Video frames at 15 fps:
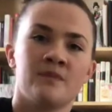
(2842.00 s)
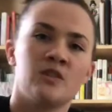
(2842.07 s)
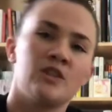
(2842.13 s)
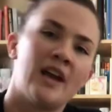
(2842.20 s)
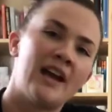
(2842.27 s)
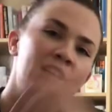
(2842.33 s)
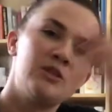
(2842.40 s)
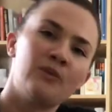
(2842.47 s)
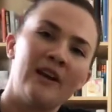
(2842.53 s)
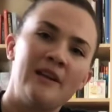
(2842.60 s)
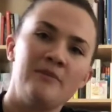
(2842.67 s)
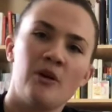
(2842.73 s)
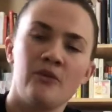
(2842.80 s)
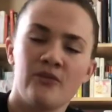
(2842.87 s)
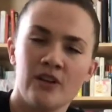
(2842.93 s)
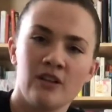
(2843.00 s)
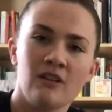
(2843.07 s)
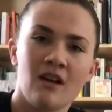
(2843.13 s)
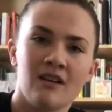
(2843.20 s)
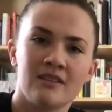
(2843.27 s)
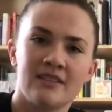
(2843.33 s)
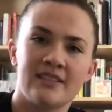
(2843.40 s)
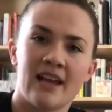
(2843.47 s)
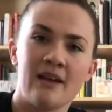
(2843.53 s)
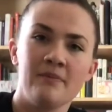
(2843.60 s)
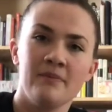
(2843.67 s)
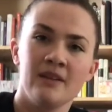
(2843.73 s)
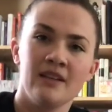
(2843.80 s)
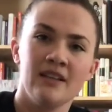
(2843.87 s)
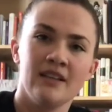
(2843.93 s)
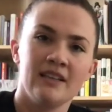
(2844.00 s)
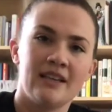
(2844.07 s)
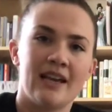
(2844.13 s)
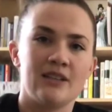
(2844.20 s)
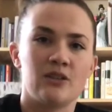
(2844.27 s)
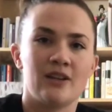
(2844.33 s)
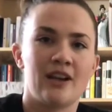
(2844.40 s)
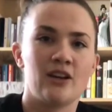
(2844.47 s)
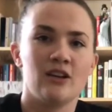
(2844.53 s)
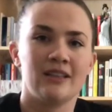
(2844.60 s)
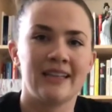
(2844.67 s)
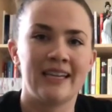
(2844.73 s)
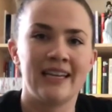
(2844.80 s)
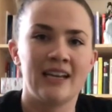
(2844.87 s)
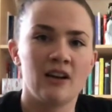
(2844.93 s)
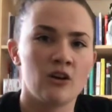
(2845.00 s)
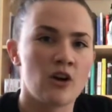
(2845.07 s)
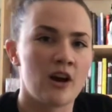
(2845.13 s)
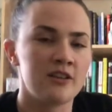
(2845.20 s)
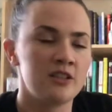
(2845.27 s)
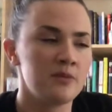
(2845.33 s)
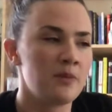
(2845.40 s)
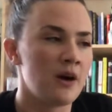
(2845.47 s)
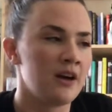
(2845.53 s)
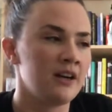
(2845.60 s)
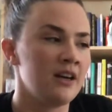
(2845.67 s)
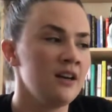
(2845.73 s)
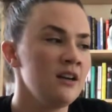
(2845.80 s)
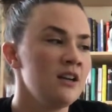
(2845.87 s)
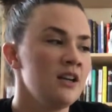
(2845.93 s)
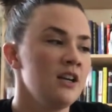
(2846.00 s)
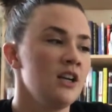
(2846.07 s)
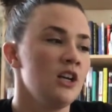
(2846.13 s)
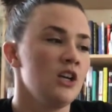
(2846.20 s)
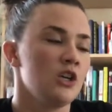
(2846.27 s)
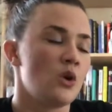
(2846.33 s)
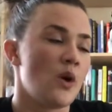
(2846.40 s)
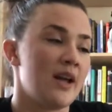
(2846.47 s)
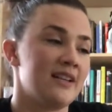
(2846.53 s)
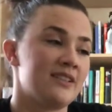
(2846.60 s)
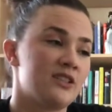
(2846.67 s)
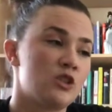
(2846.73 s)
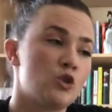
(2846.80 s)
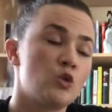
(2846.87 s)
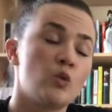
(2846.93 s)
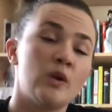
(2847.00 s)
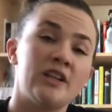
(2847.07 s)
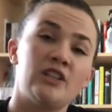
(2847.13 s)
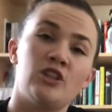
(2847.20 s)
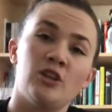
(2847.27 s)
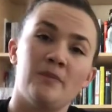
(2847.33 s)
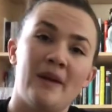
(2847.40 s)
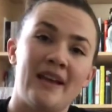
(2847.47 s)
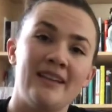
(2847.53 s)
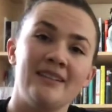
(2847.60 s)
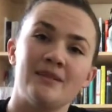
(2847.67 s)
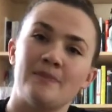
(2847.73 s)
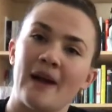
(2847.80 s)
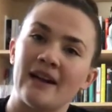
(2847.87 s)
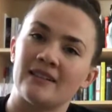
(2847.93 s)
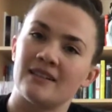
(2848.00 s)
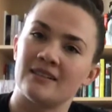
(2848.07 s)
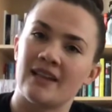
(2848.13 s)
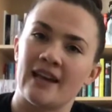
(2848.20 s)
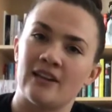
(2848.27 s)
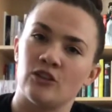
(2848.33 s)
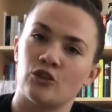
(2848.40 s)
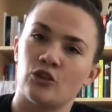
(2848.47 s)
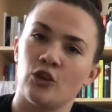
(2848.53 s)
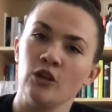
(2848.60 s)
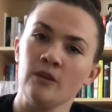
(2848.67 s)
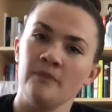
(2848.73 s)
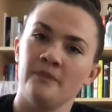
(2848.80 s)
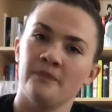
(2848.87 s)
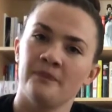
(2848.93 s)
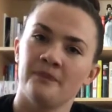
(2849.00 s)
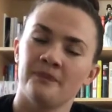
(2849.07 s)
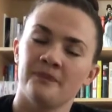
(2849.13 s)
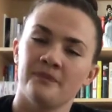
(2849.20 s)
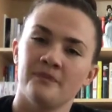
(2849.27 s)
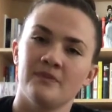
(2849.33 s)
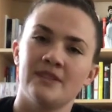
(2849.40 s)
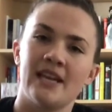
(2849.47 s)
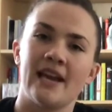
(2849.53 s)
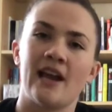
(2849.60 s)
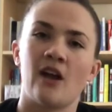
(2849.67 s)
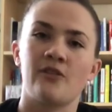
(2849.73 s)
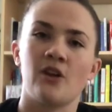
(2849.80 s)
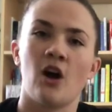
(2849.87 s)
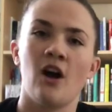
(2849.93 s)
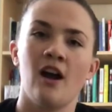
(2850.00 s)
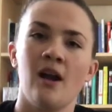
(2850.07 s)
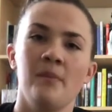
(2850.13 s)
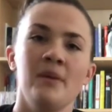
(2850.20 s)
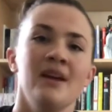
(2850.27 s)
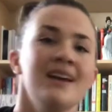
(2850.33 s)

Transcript: Nice rainbow for your long step. Okay, so now you're leaning across your partner. Go ahead and switch your base back to side control. Take out the arm,